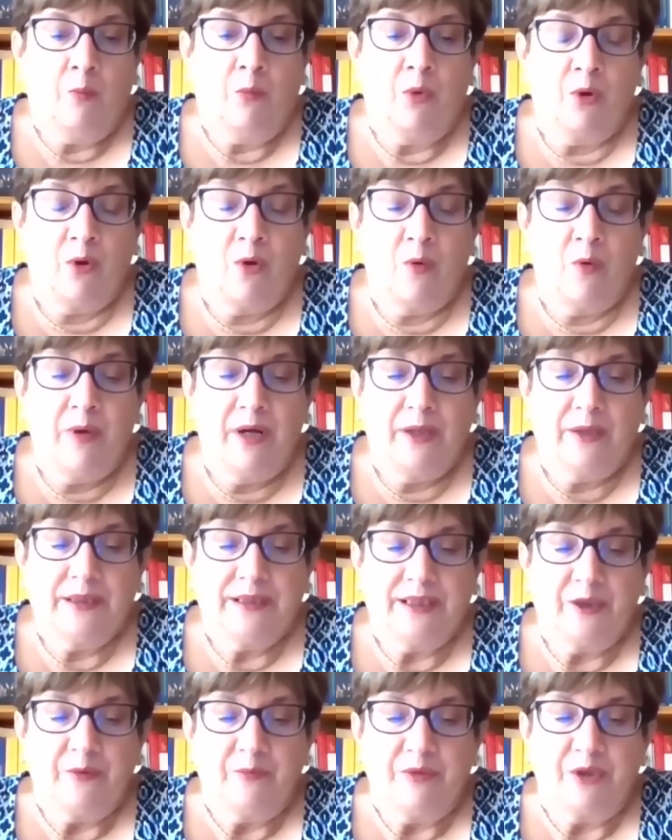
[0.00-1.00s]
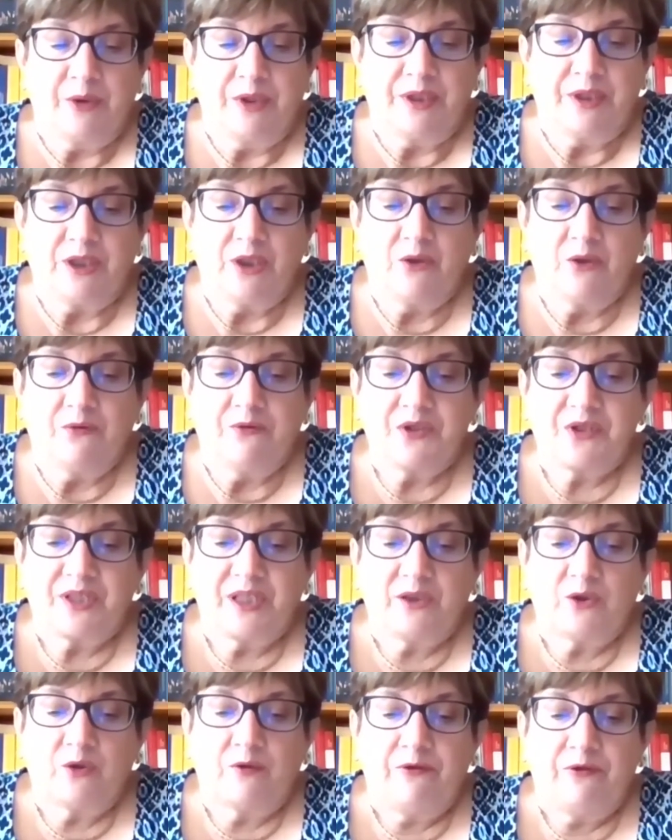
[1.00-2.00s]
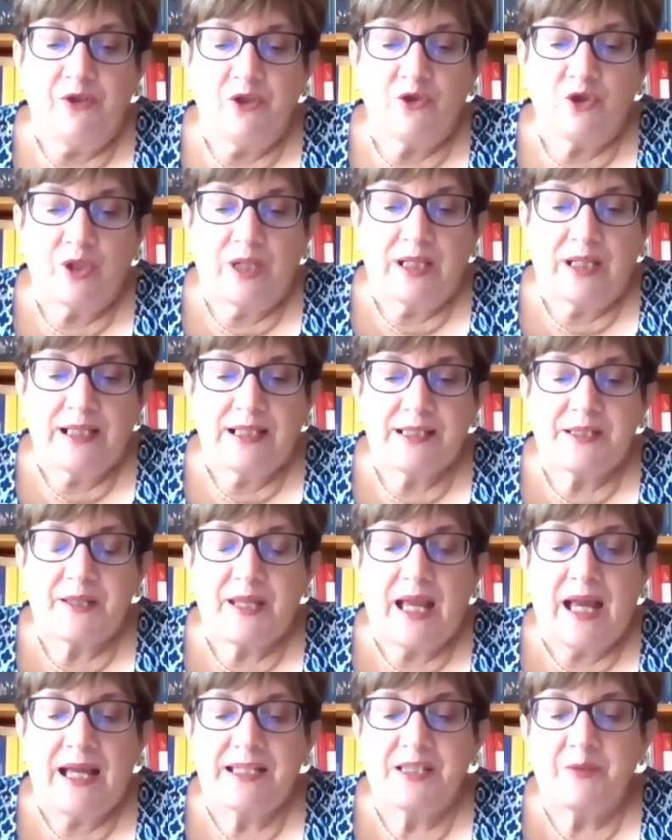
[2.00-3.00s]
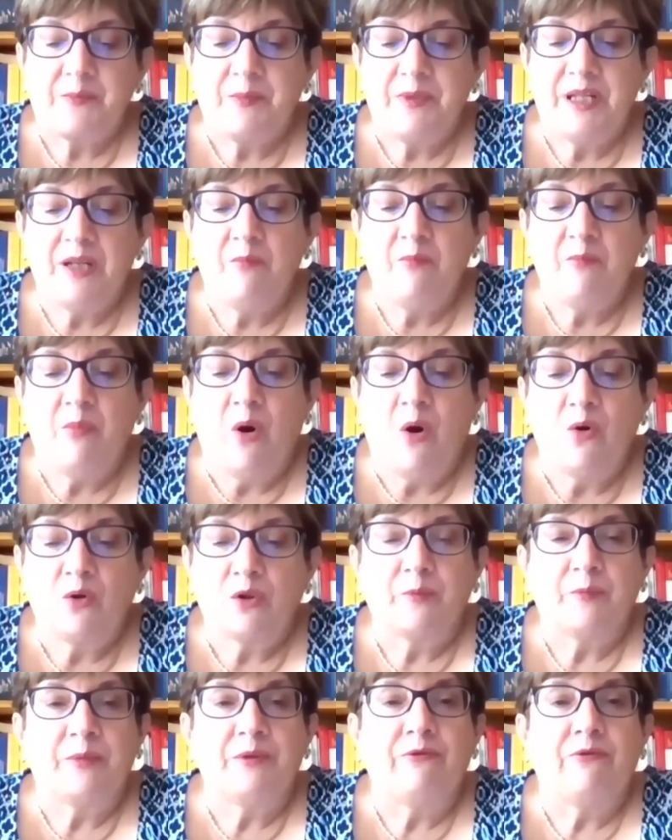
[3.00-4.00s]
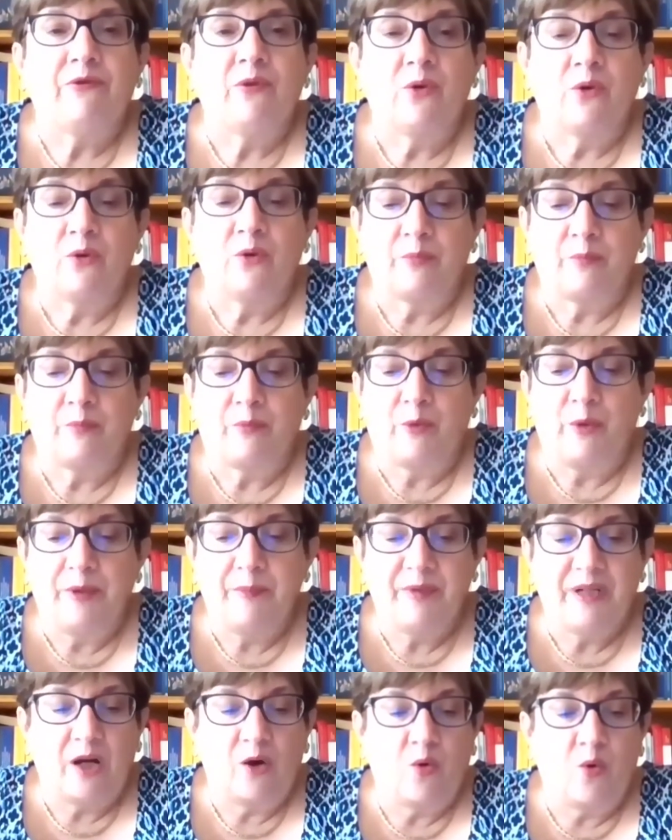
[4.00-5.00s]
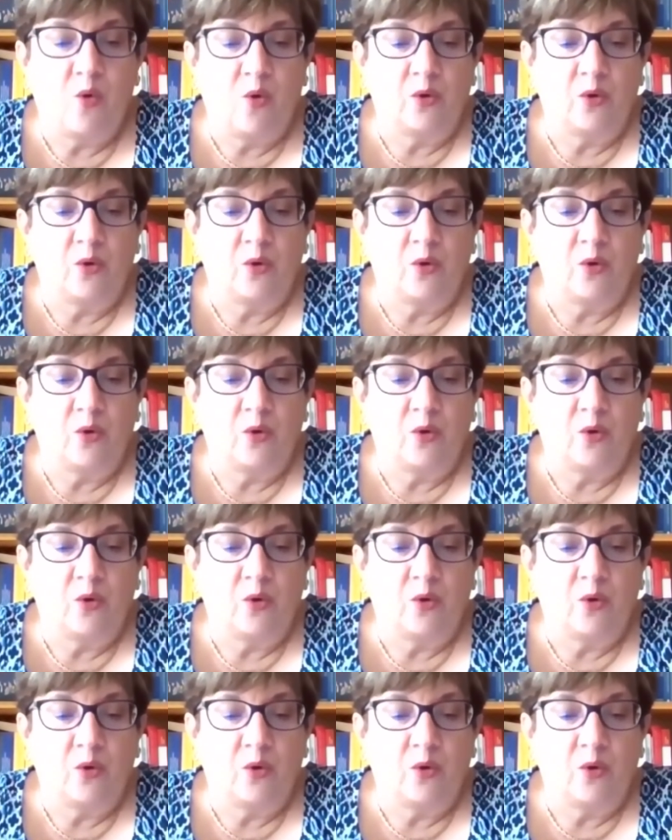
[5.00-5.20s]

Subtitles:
Moreover, the immunity of state officials has been invoked before criminal